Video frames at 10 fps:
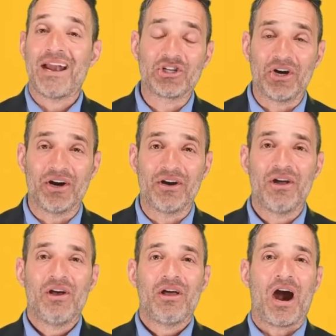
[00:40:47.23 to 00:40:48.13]
And in
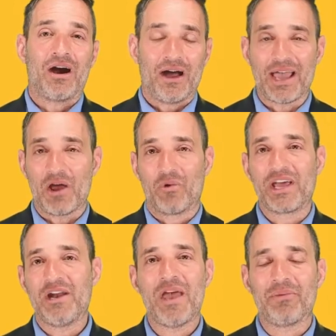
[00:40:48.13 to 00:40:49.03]
turn,
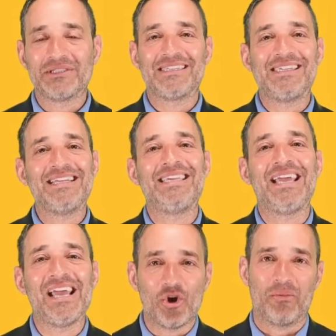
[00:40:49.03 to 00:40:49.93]
again, we're going to be able to
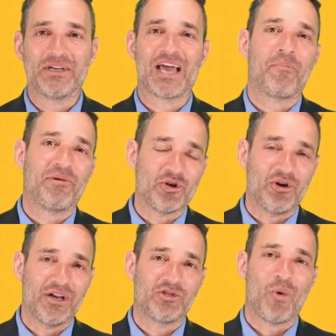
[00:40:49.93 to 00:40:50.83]
seize the enormous
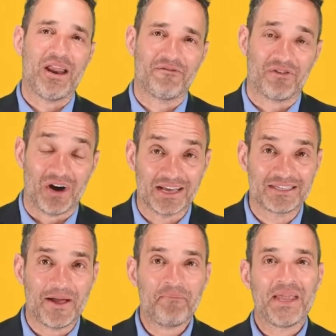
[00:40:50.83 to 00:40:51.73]
opportunities waiting for
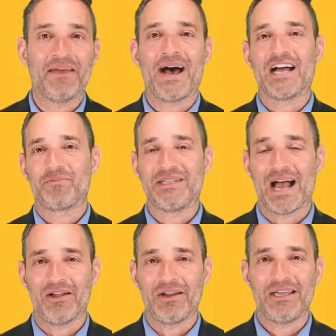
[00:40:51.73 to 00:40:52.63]
us in the
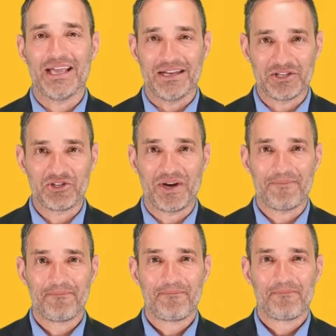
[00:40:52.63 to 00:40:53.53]
hospitality
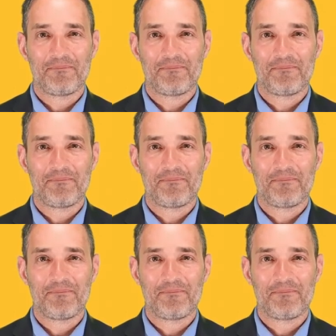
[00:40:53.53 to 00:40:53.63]
industry.